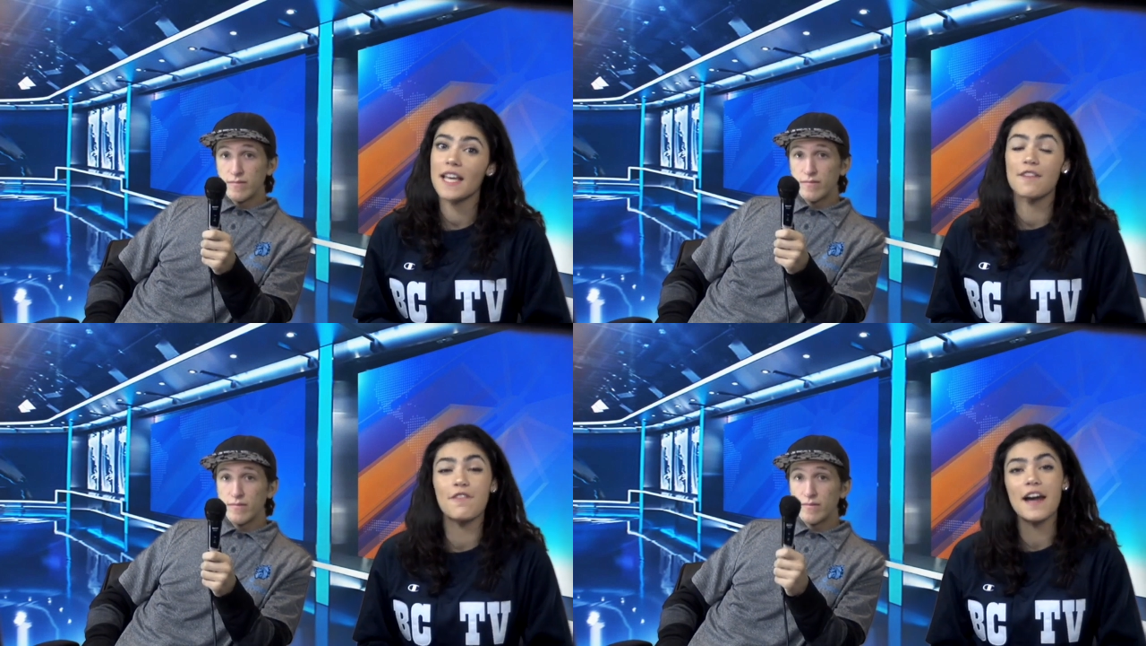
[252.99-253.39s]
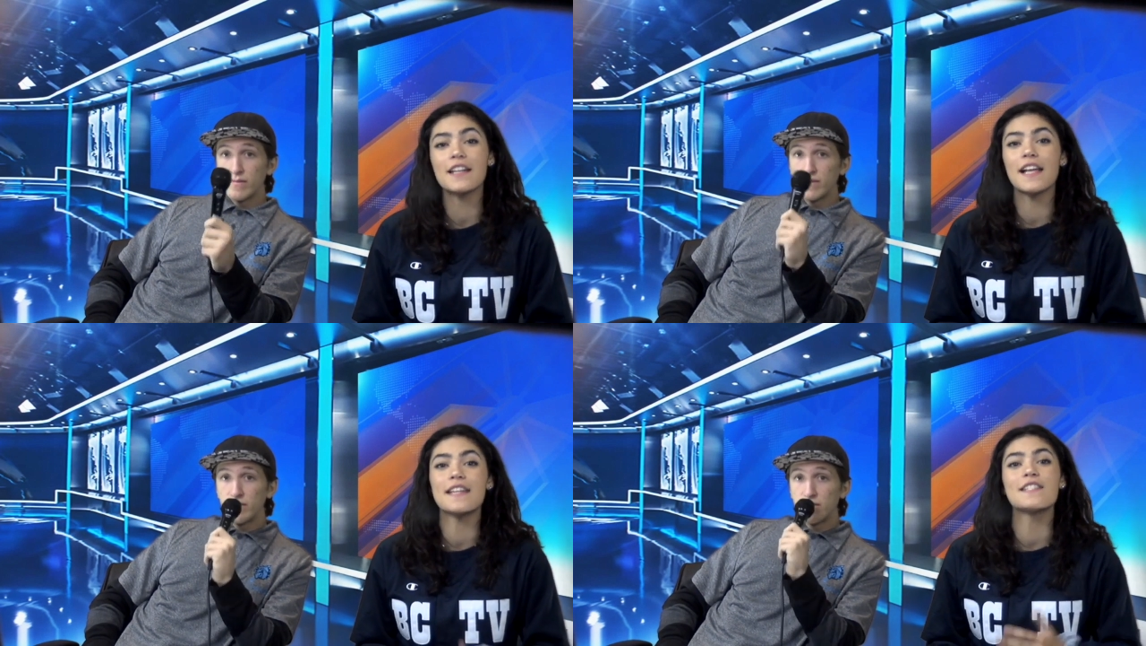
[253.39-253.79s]
Speaker 1: and
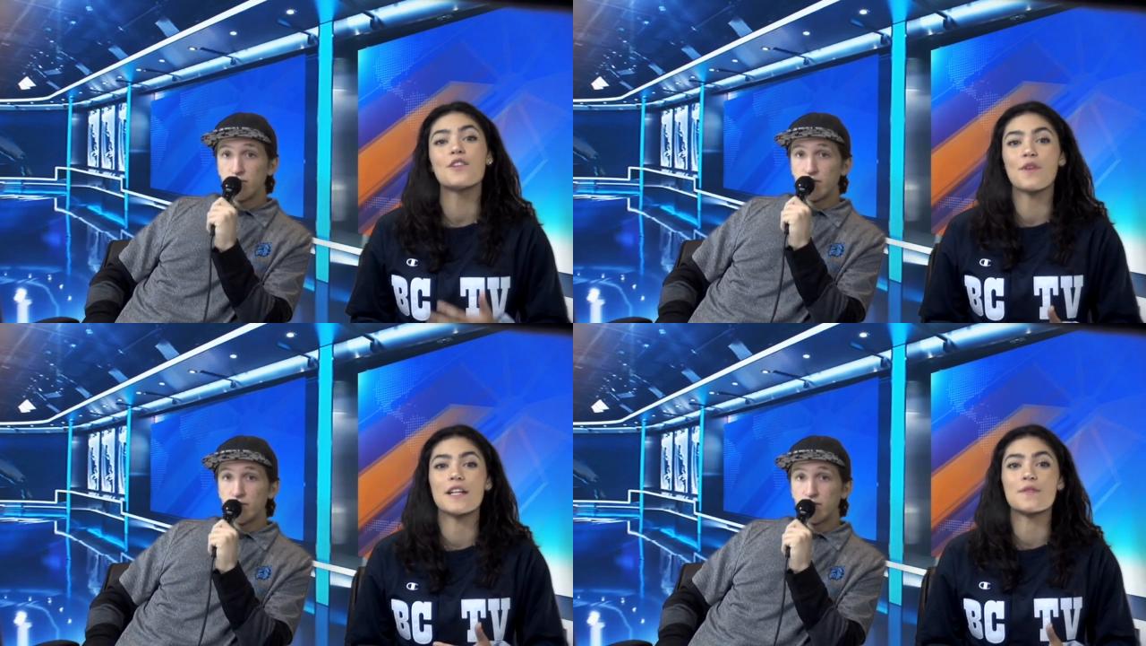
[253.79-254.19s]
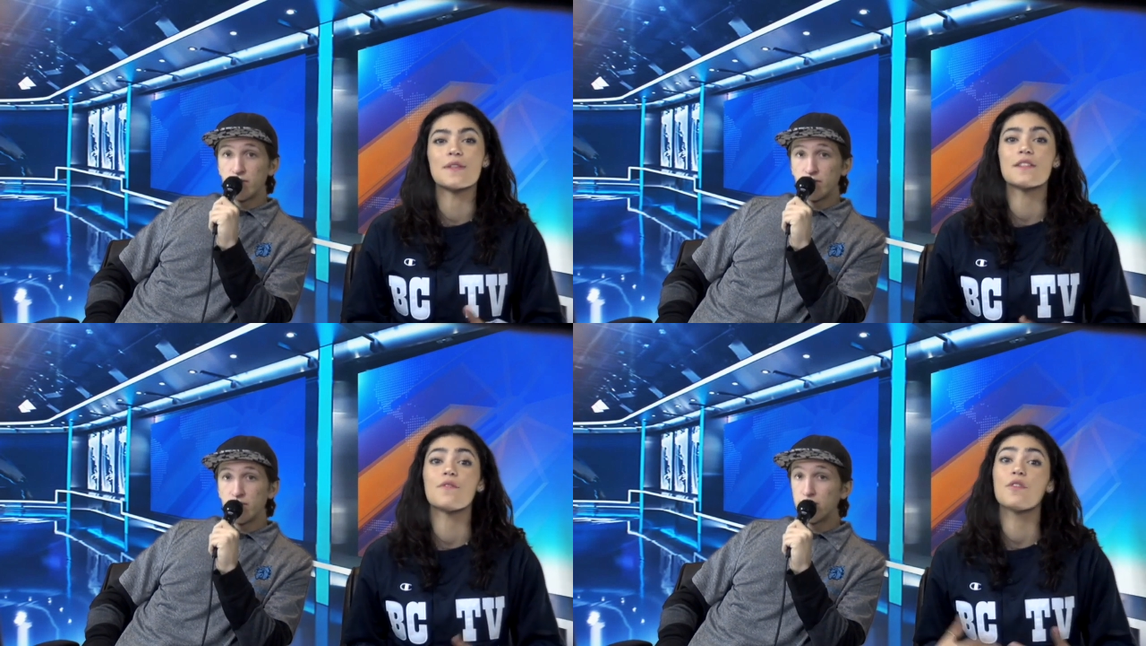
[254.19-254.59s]
finalize the
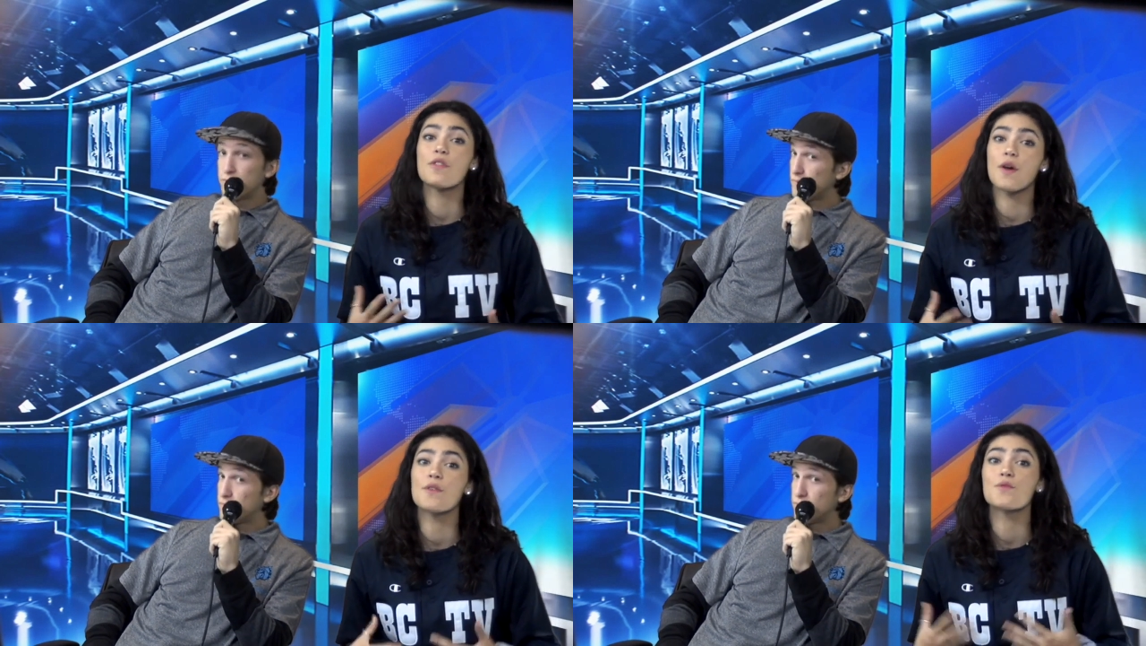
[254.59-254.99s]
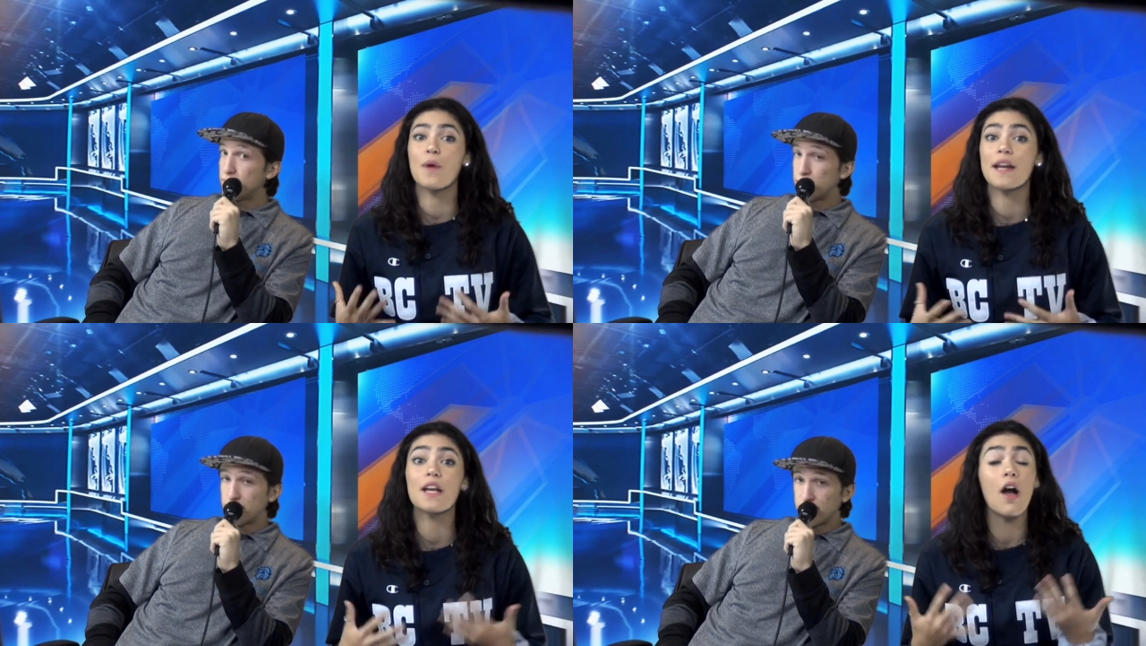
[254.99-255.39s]
arrangements for those
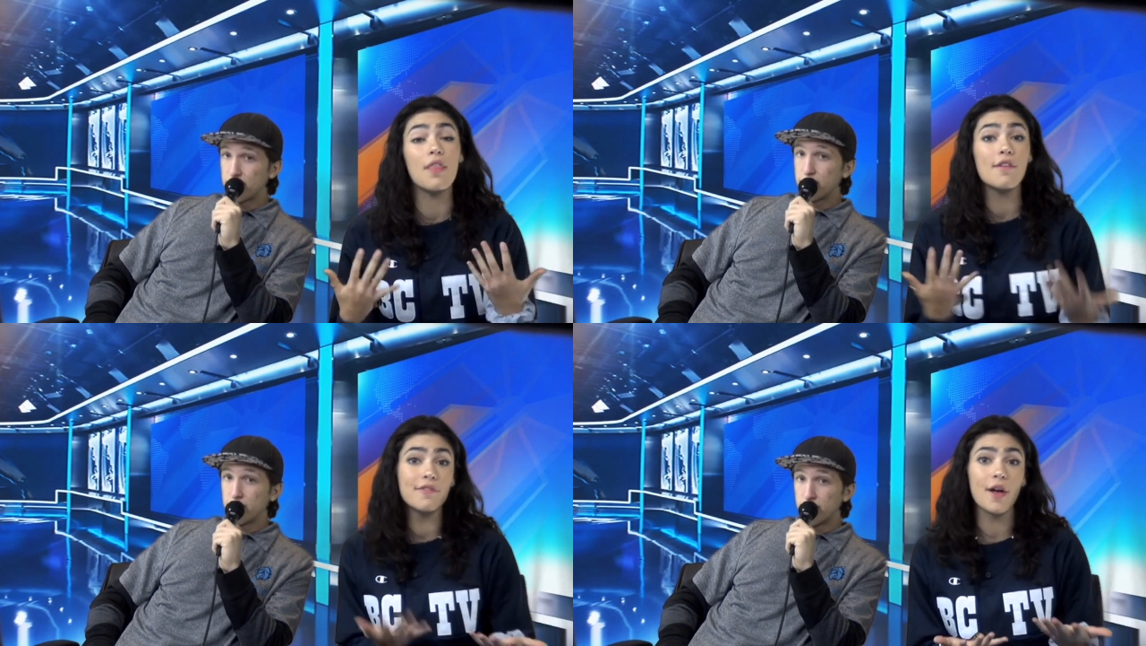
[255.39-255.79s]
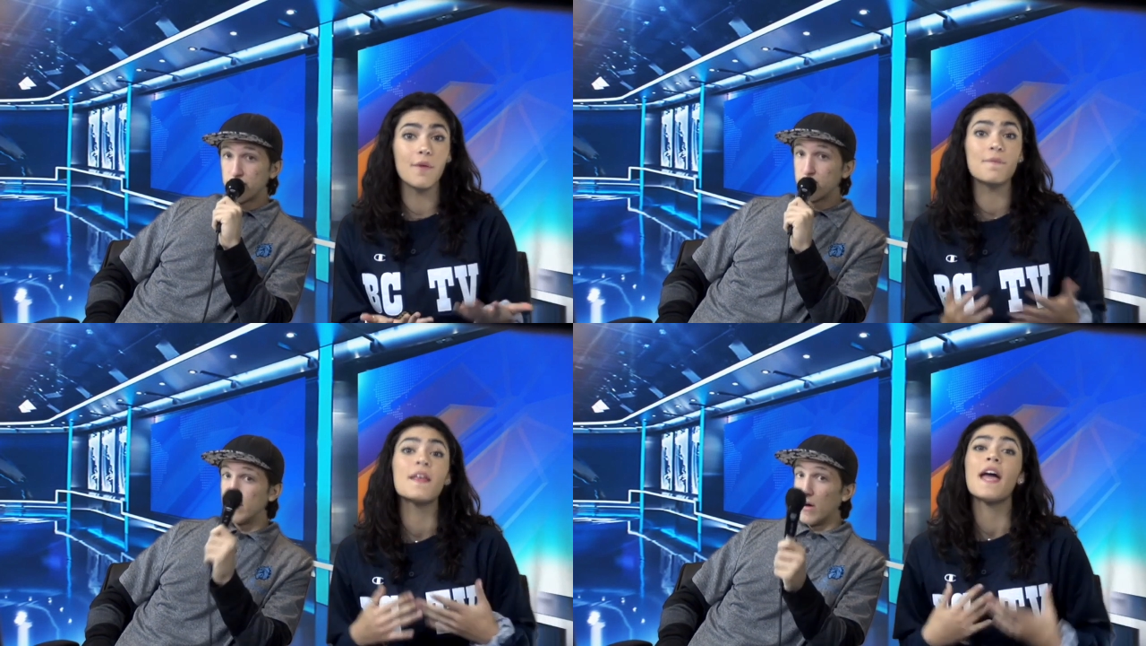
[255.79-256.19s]
writing on the float.